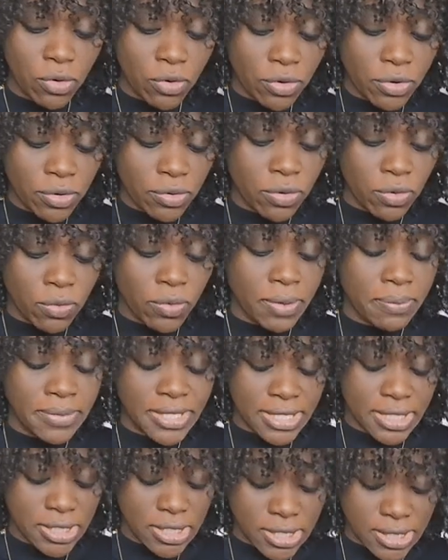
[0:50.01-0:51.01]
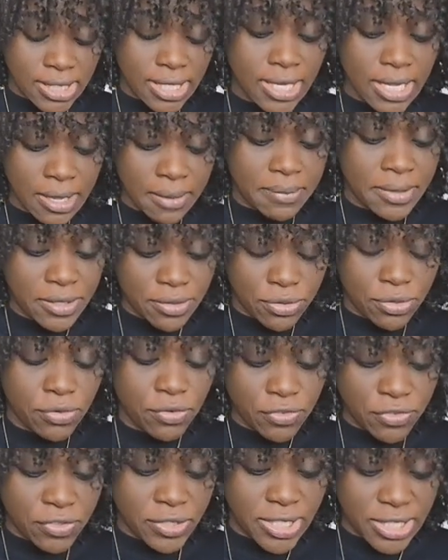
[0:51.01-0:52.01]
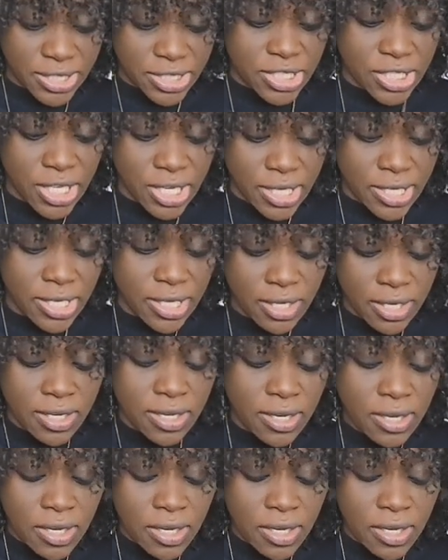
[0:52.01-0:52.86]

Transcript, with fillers: oracle what messages are coming through for the journey